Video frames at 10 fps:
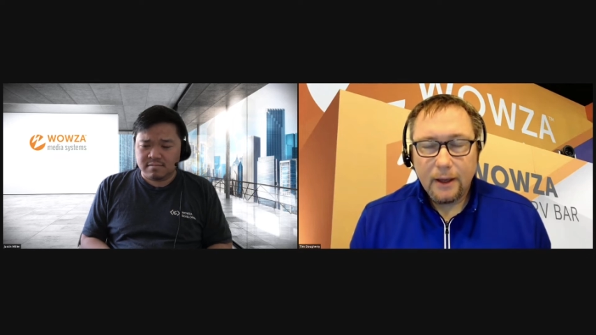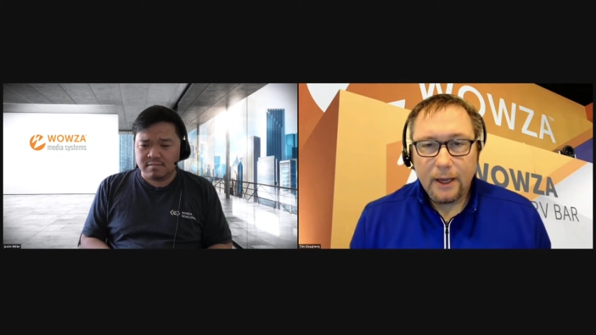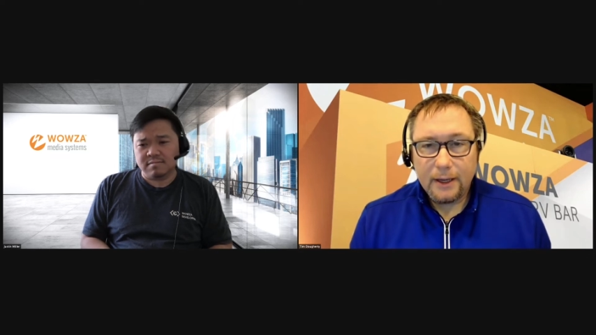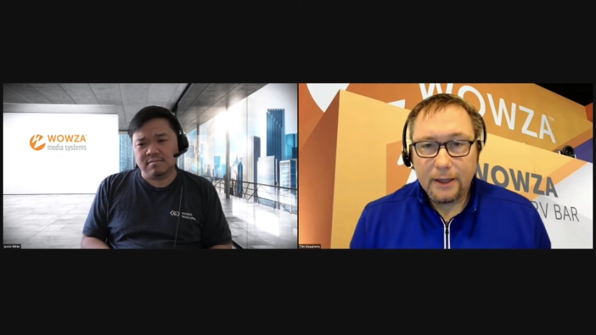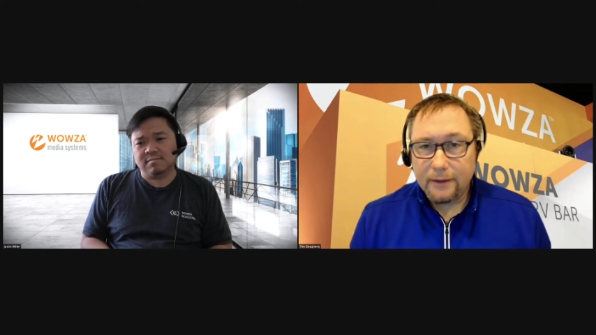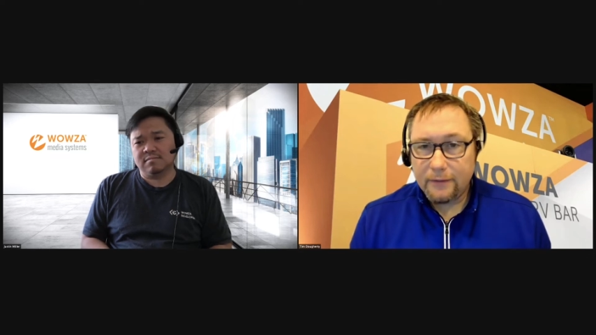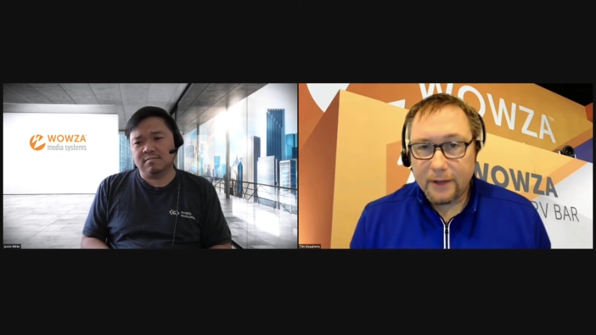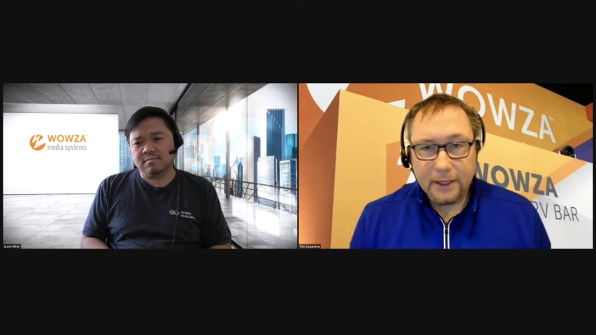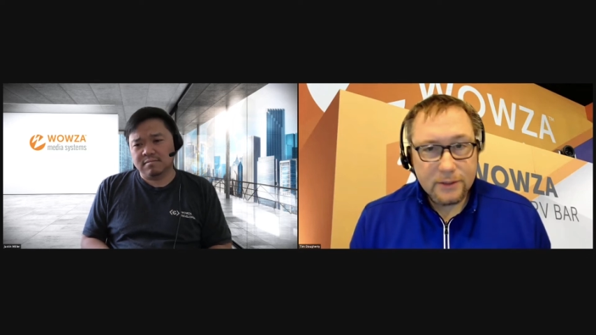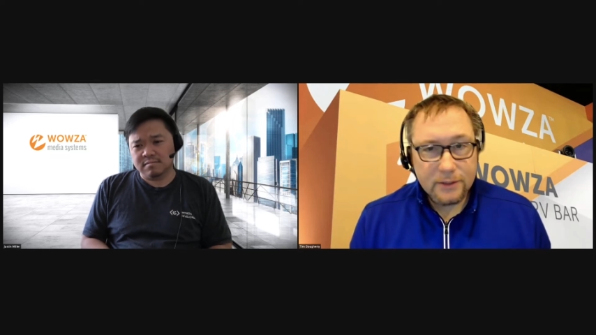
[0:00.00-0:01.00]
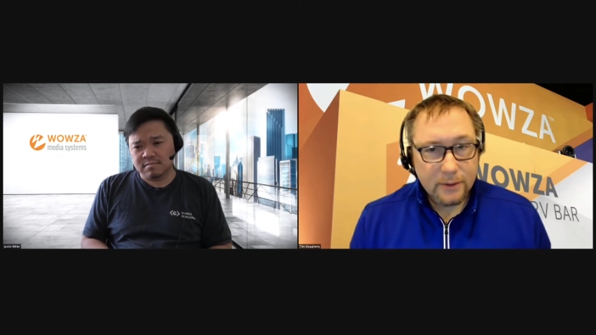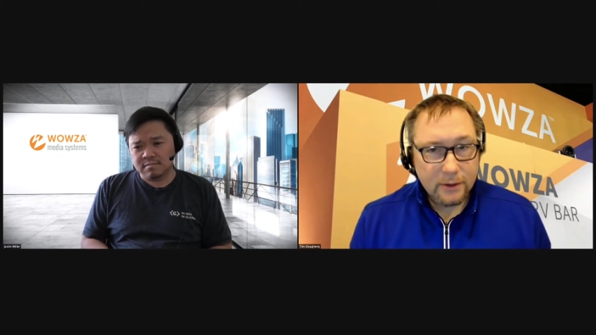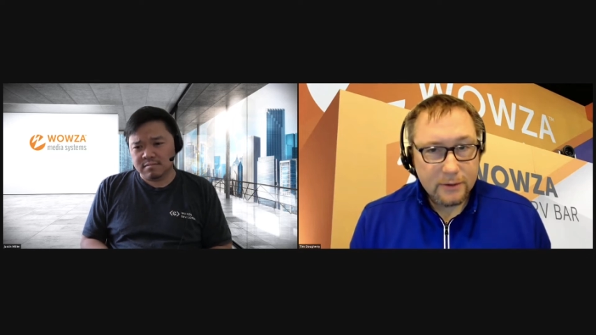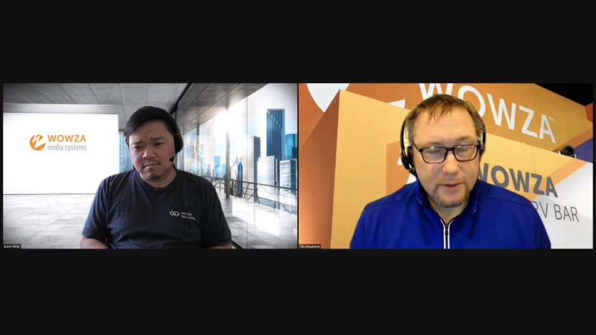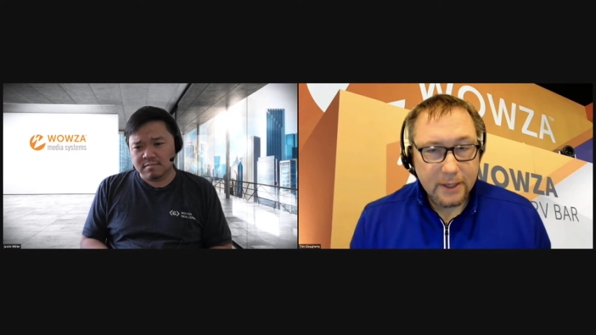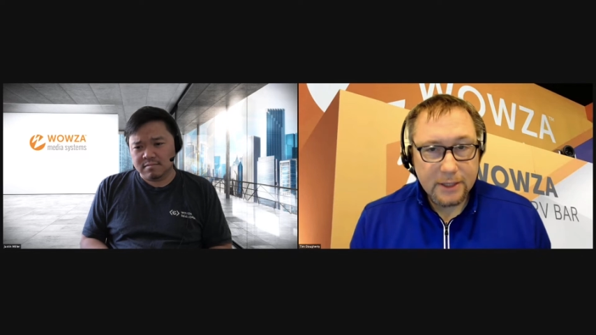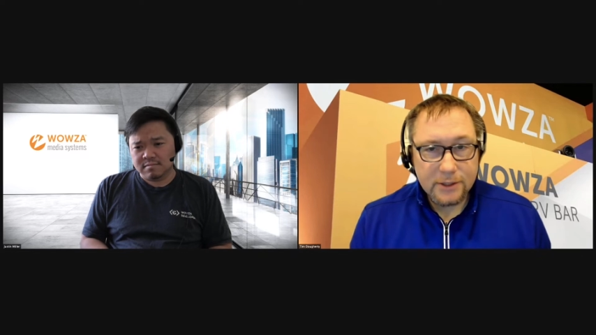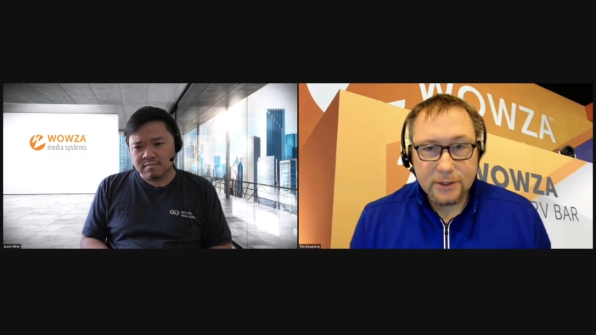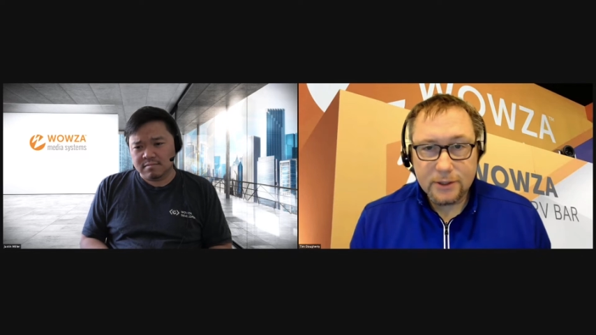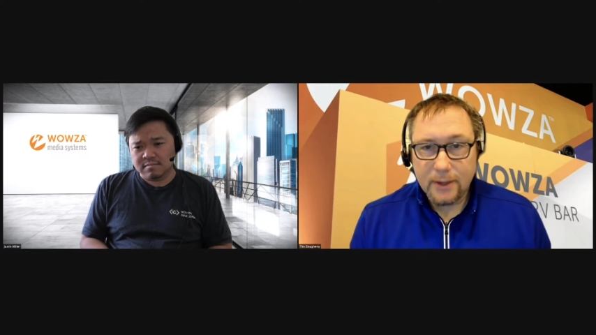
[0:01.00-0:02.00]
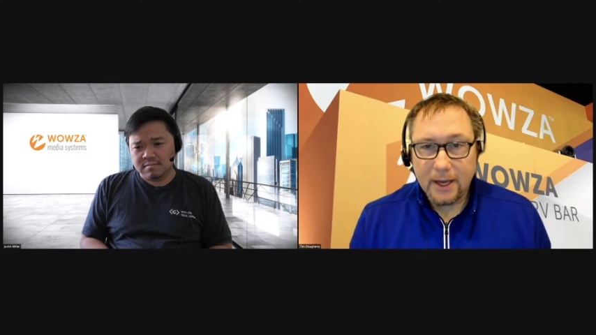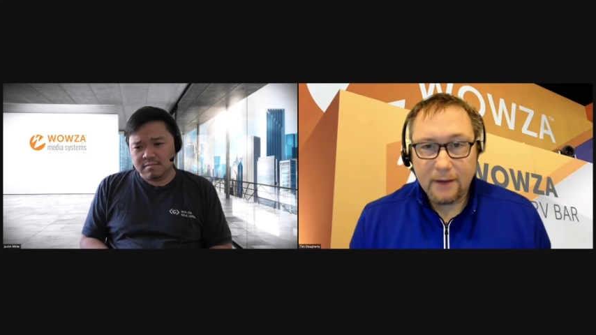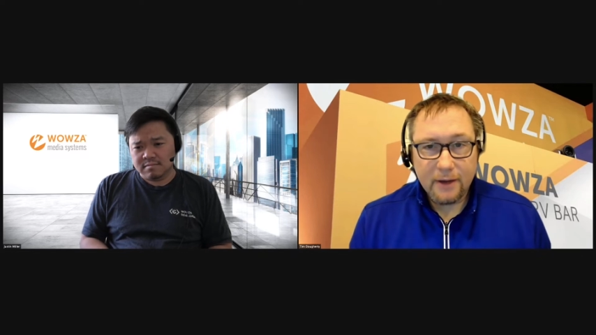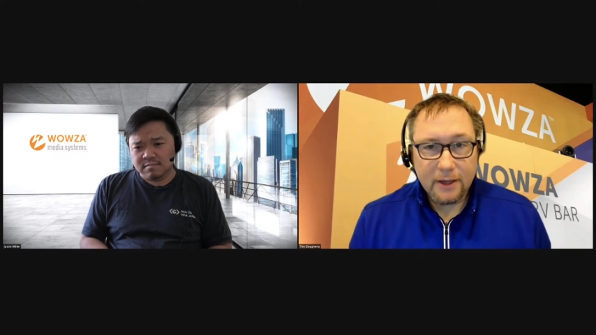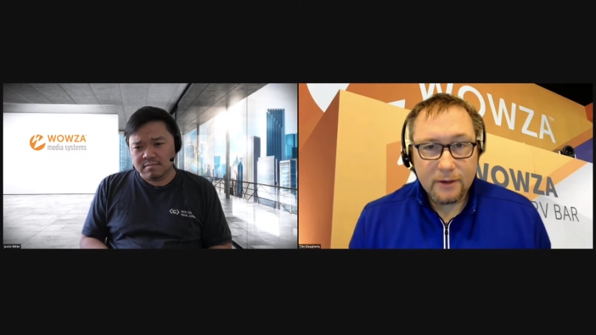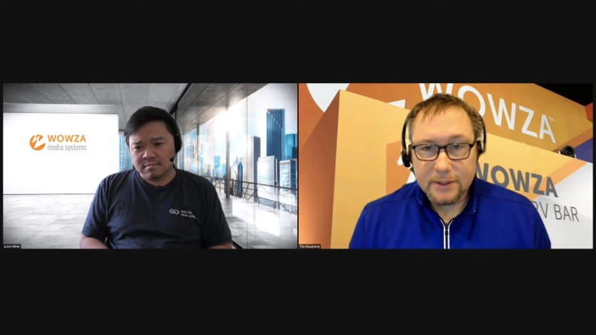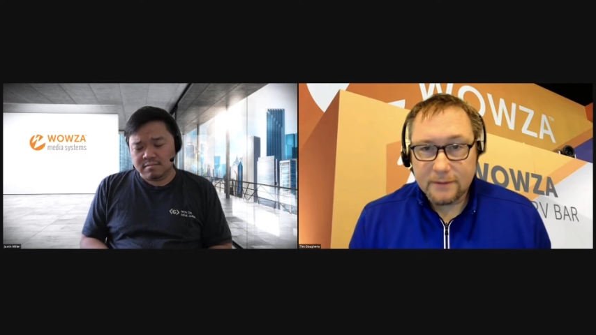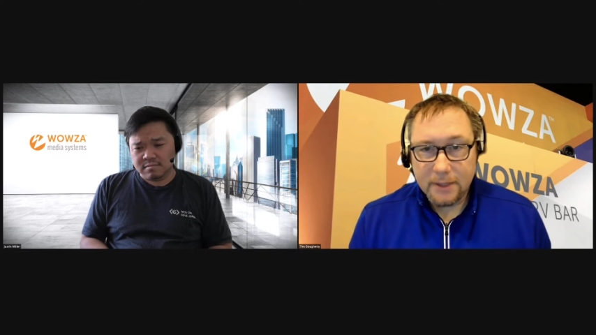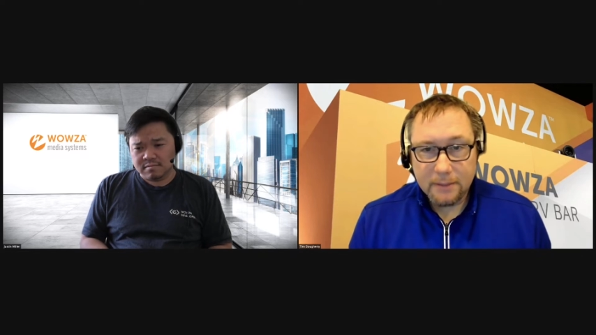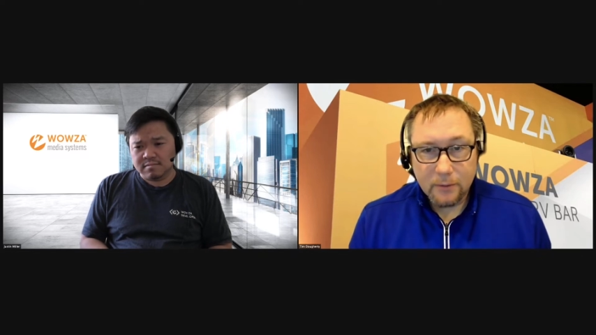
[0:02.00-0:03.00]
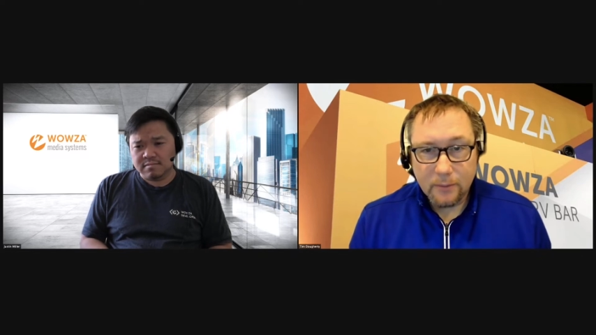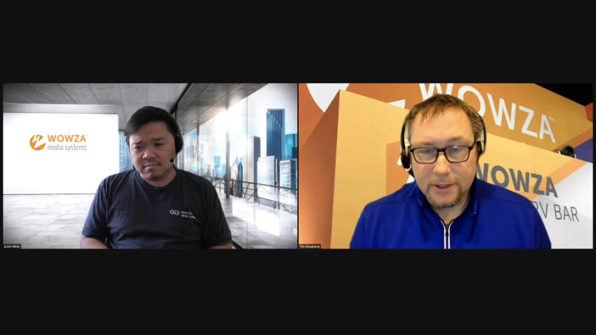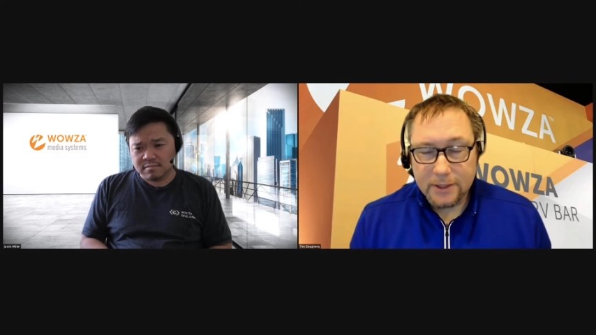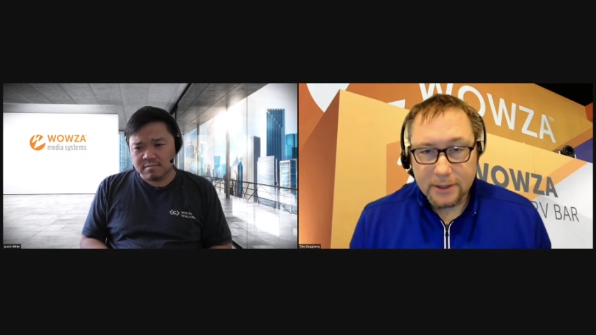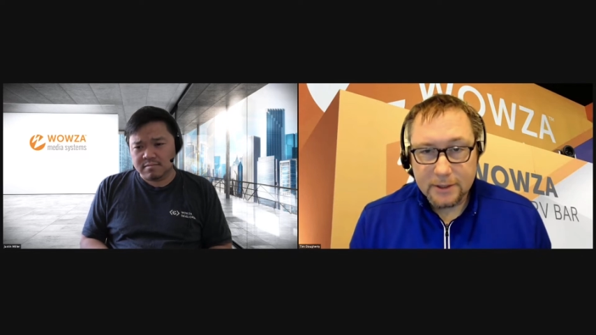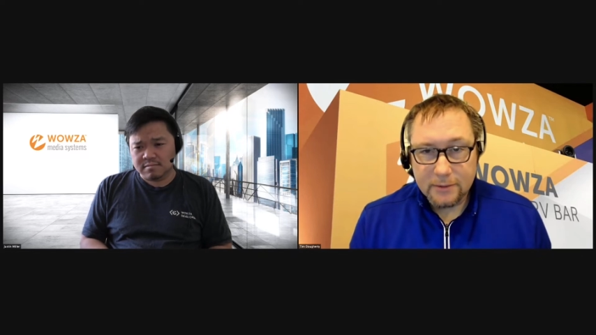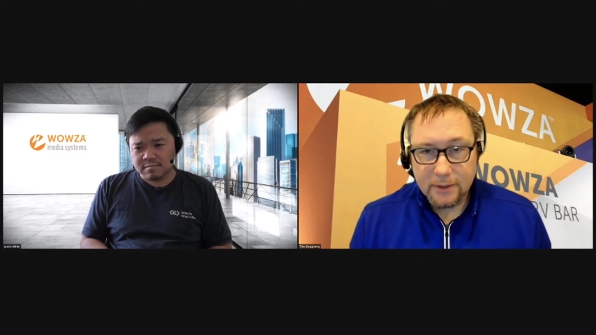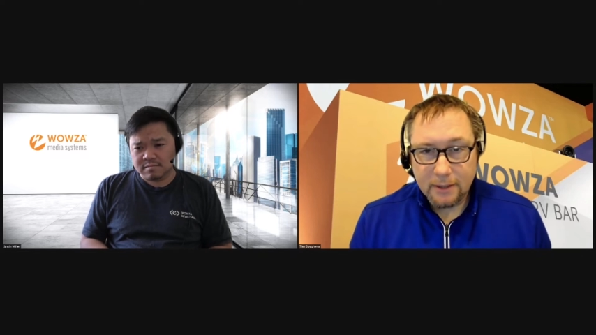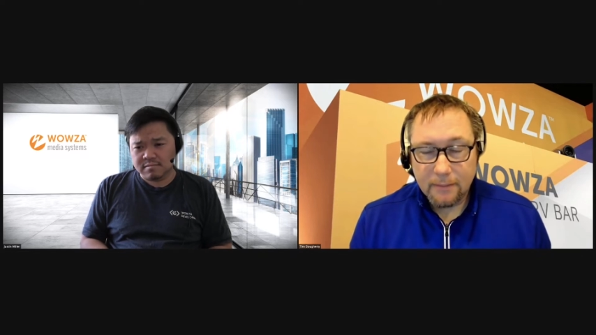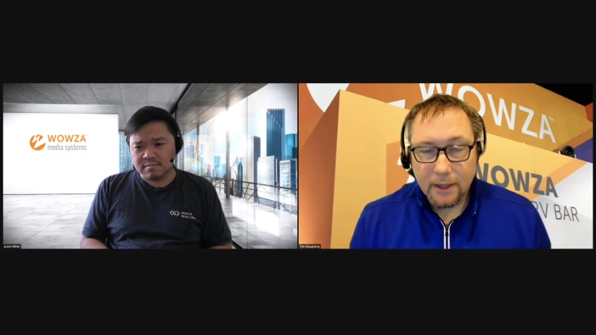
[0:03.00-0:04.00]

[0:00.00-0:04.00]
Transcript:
Speaker 1: And inside each one of those locations, you have hundreds of people watching the stream.